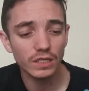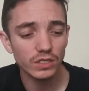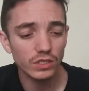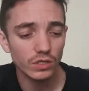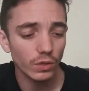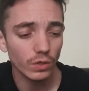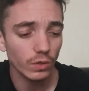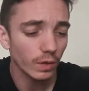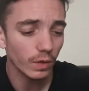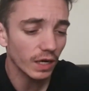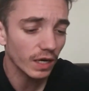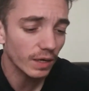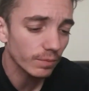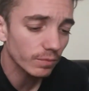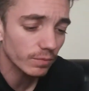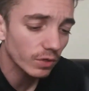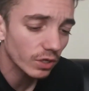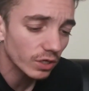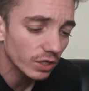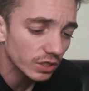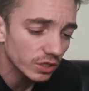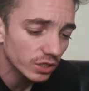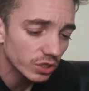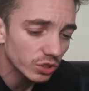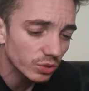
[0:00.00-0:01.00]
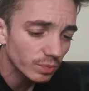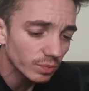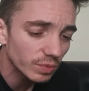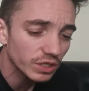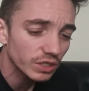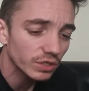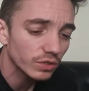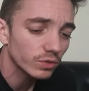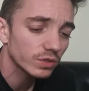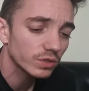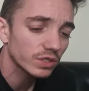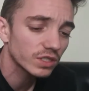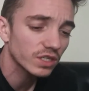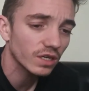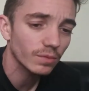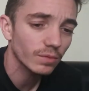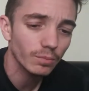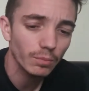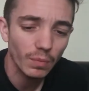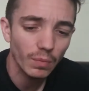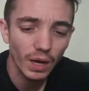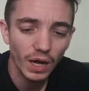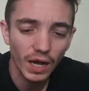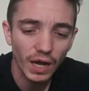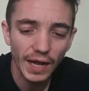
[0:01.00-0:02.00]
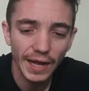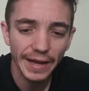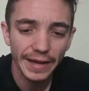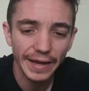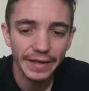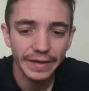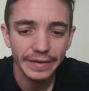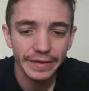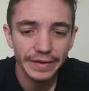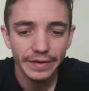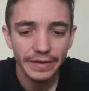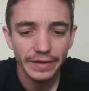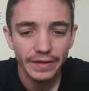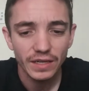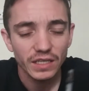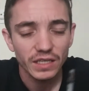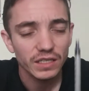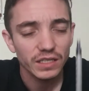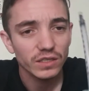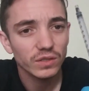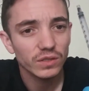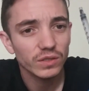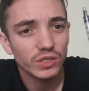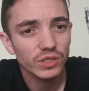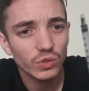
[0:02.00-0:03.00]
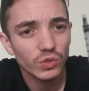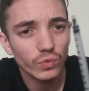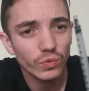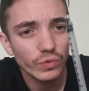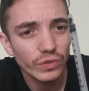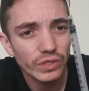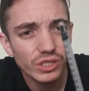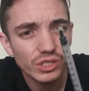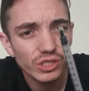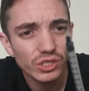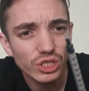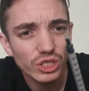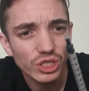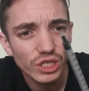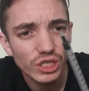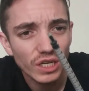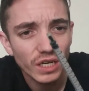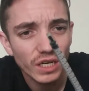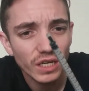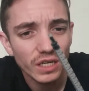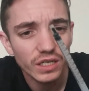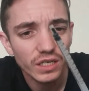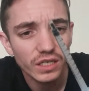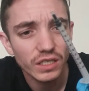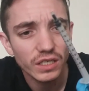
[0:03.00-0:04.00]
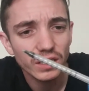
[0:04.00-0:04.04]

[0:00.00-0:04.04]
so I'm going to be using my little syringe here.